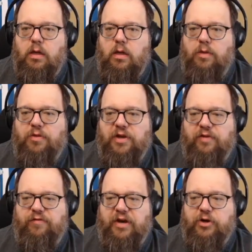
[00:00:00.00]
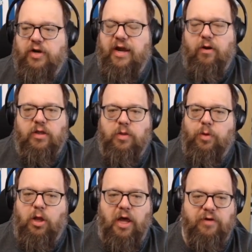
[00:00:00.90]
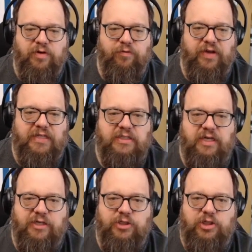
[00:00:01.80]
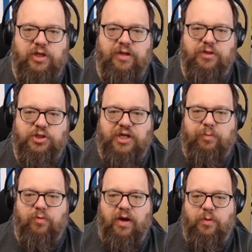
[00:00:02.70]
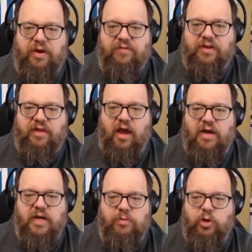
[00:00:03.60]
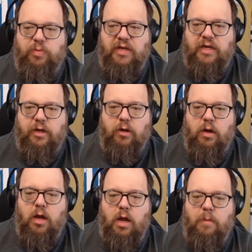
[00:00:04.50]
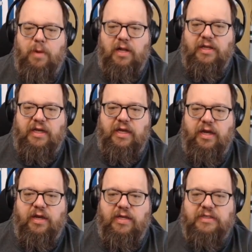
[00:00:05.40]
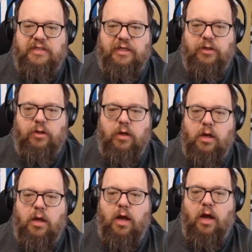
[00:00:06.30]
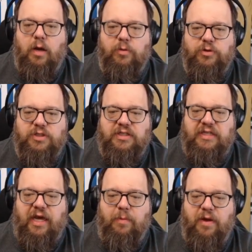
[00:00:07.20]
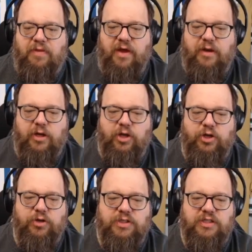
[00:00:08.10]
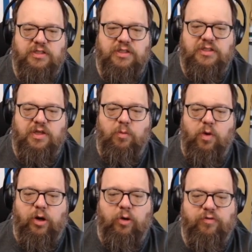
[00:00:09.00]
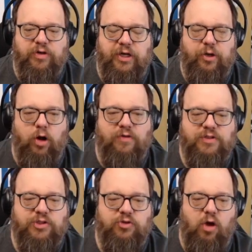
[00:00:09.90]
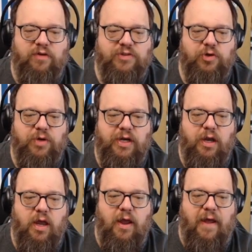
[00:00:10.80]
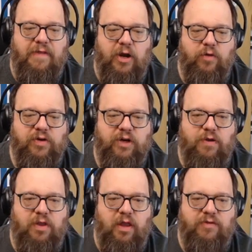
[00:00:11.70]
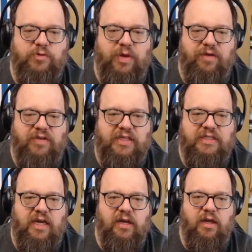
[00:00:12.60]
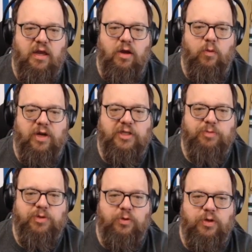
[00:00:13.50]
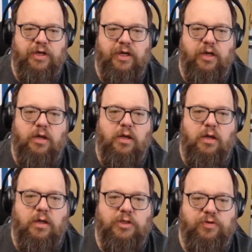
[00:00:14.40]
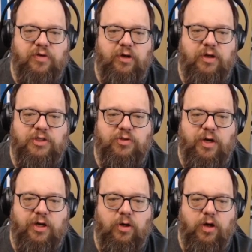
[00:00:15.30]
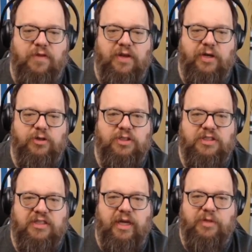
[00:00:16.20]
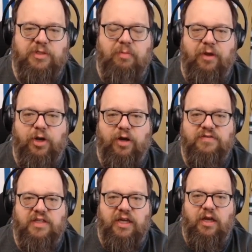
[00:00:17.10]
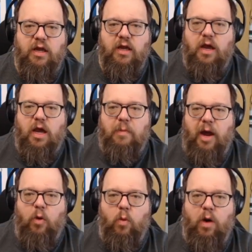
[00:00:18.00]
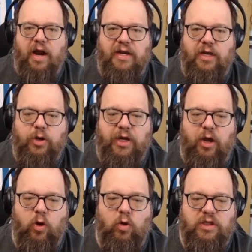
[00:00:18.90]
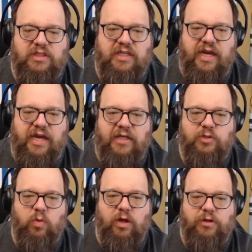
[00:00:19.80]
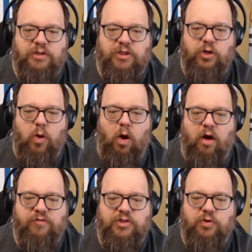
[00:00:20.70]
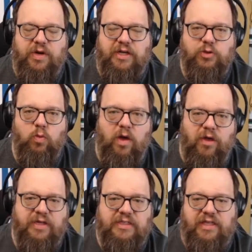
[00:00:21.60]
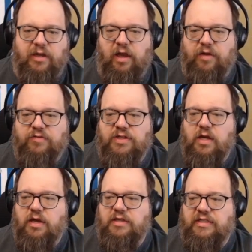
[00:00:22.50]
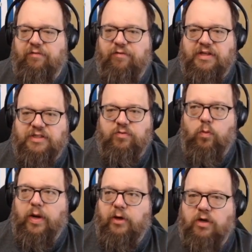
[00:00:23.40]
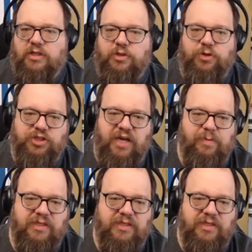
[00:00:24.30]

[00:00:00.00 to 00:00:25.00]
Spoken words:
the defender carrying the ball out of defense, and just look at the shape, right? We've got the IWB here, Paulinho is here, who's the DM, and then Gozens is somewhere over here off screen, and then over here on the left we have Izak, Raspadori is over here at striker, and then here's the CM is Malinovsky. Out wide here, you got Olise as well. So off screen as well is that left defensive winger. And so the shape is